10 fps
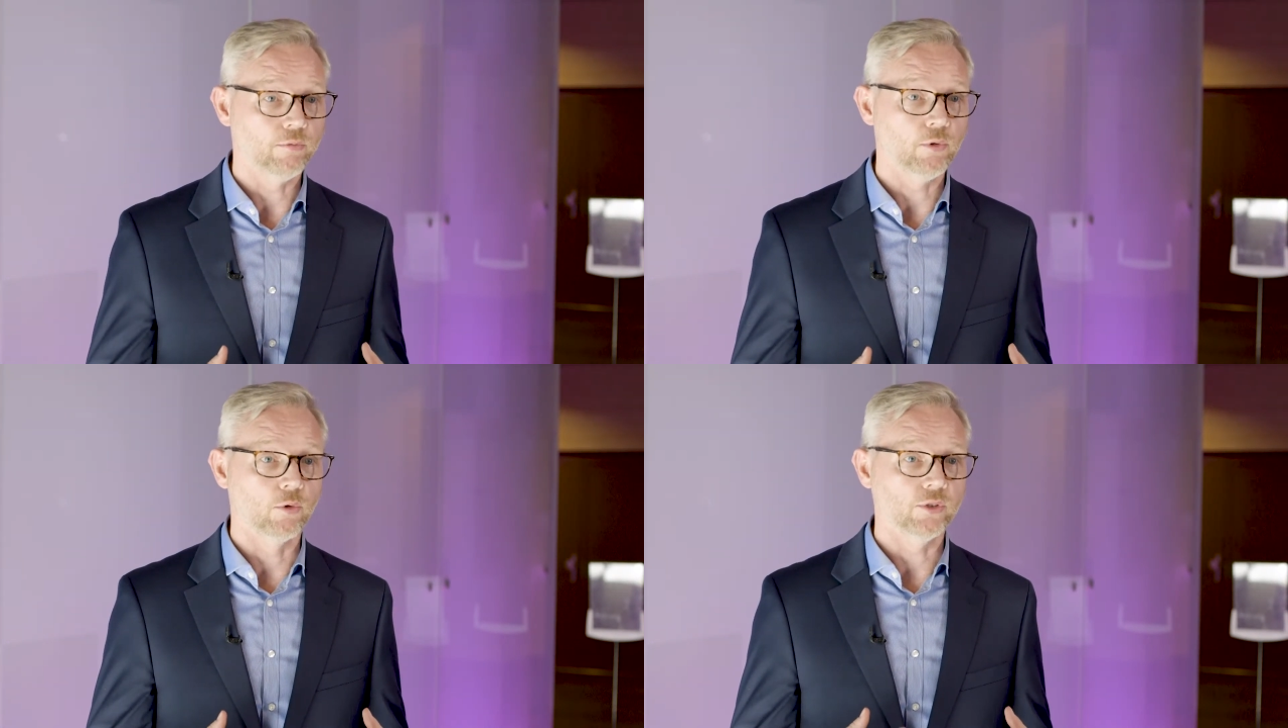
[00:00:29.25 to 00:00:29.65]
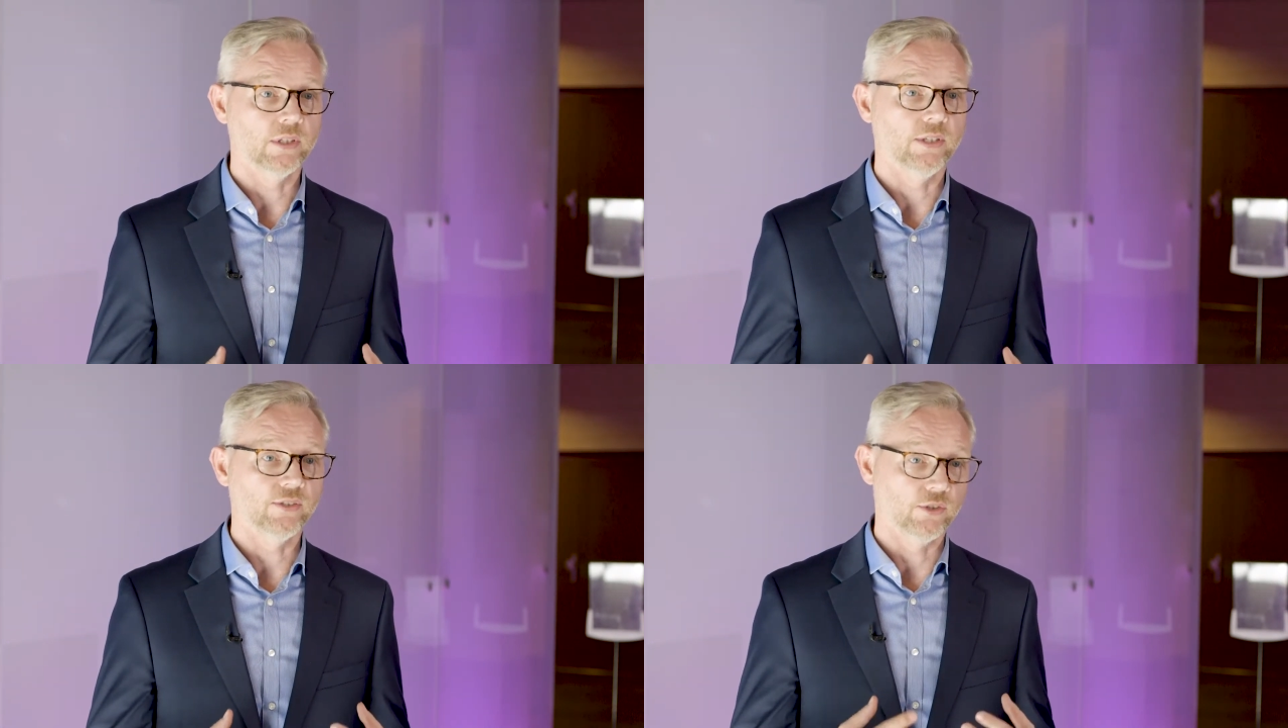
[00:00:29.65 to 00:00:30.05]
of course,
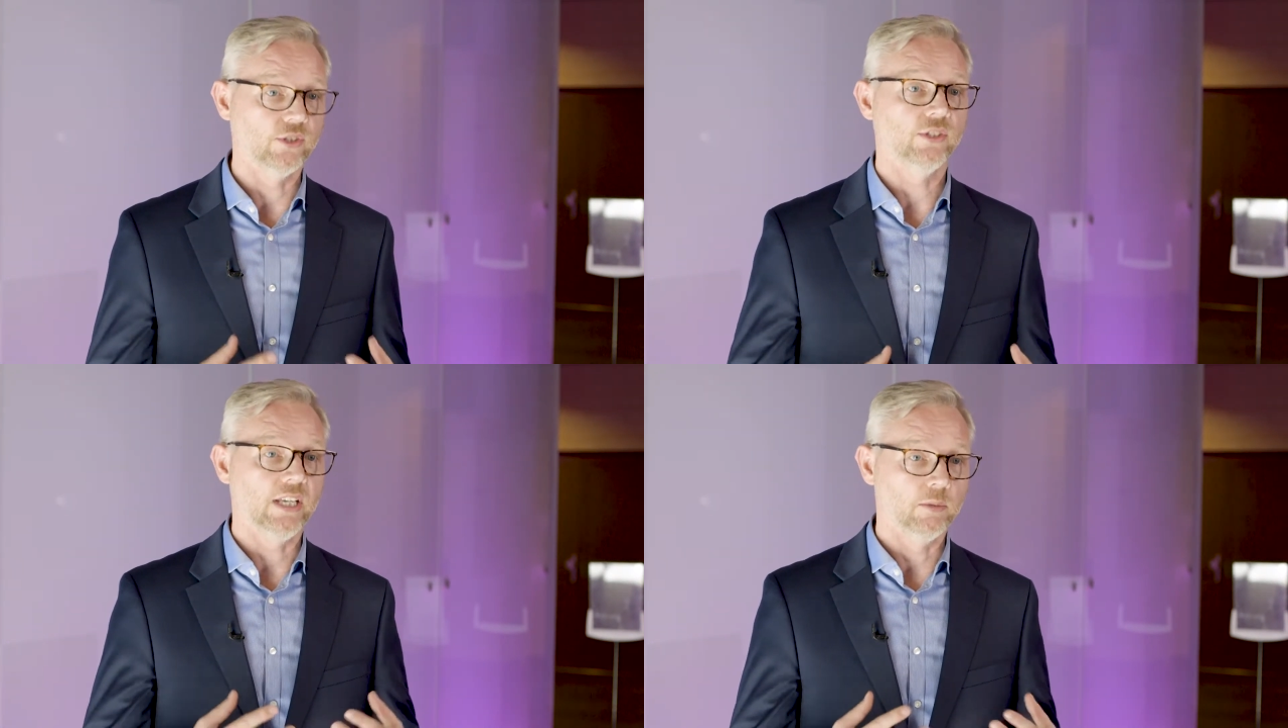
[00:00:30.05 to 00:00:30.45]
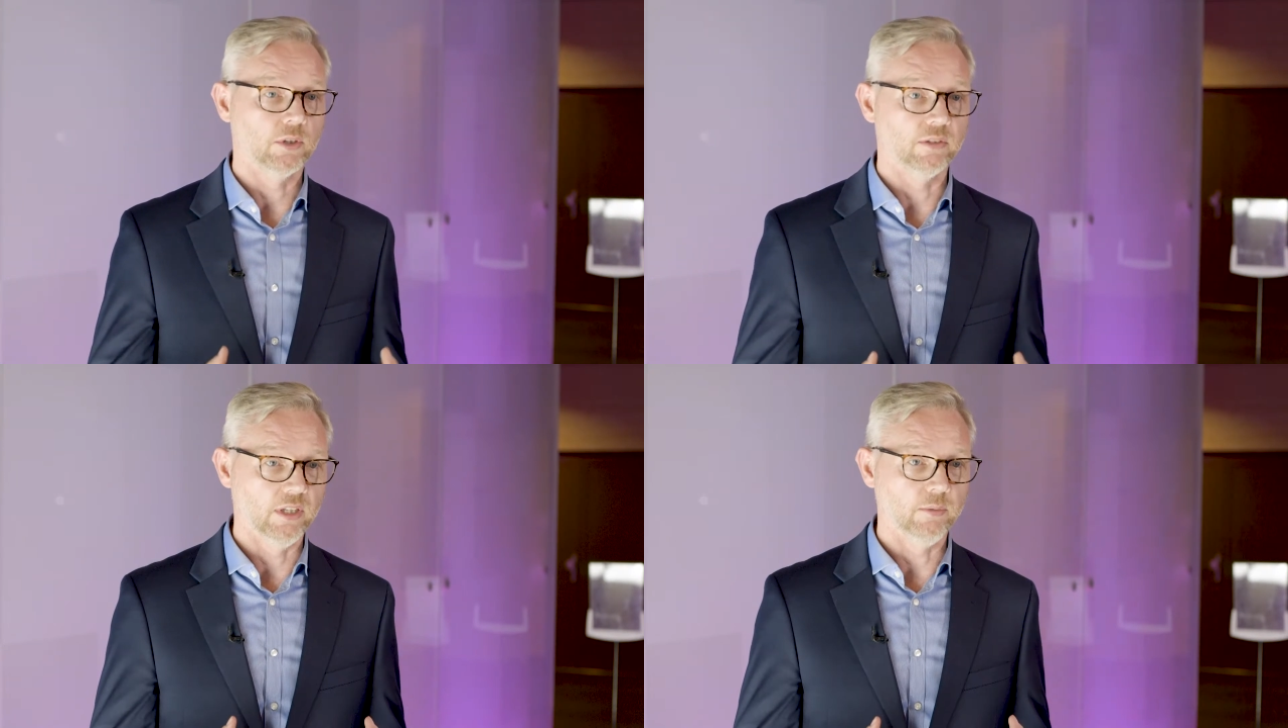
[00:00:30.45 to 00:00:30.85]
is the Sustainable
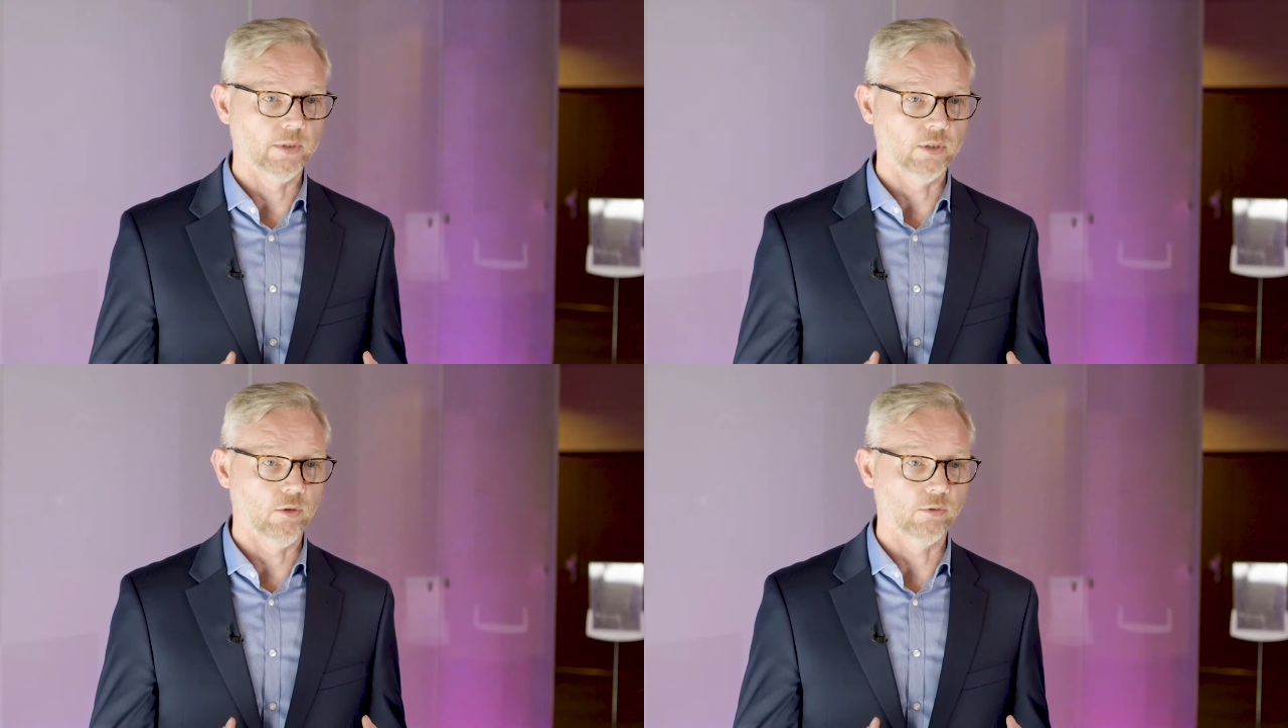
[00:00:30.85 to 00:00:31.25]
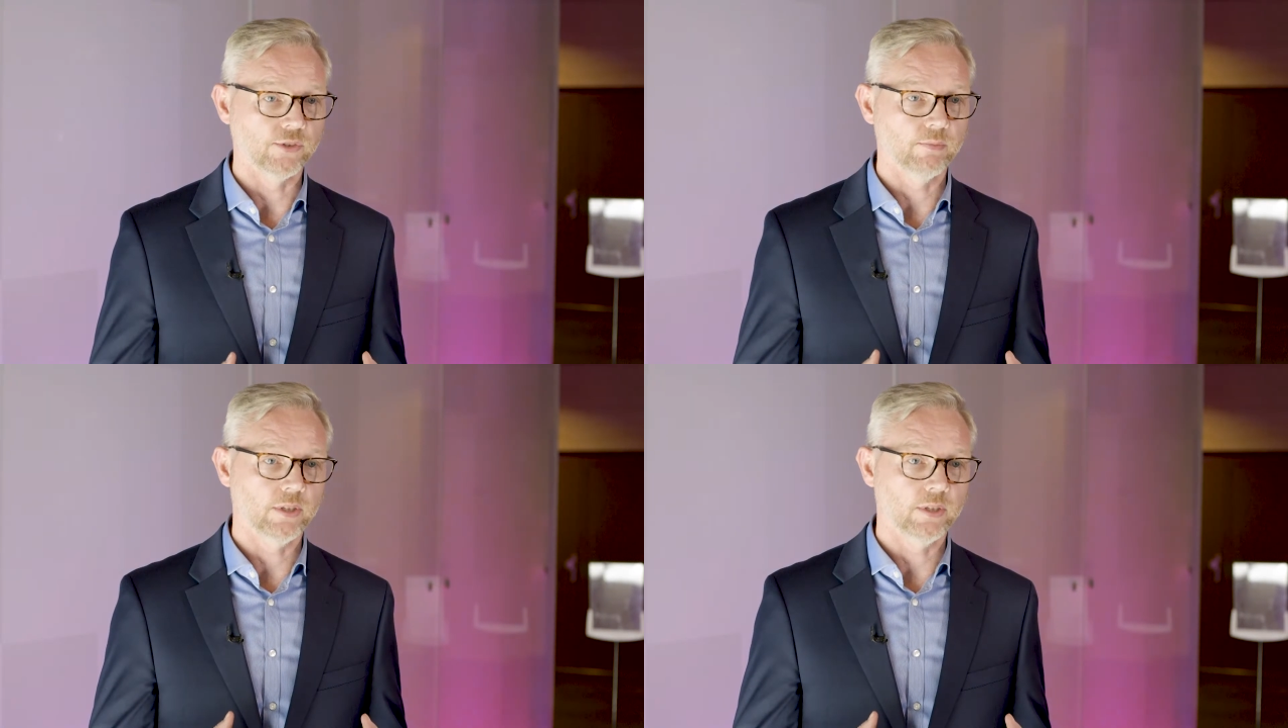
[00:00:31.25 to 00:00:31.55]
Development Goals,